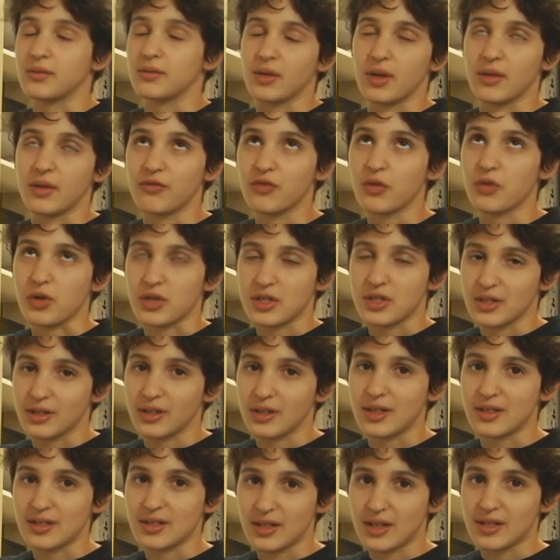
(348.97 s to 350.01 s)

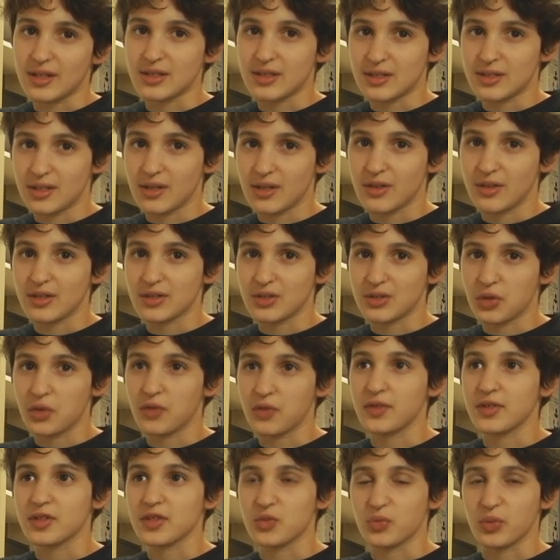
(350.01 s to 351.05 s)
Unfortunately, it's a necessary
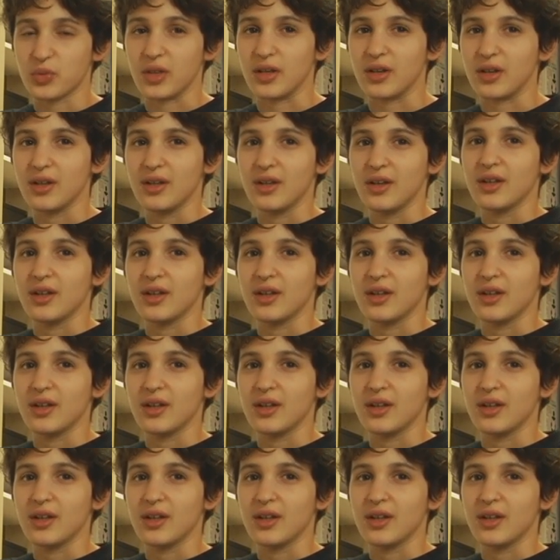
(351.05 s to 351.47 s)
service, but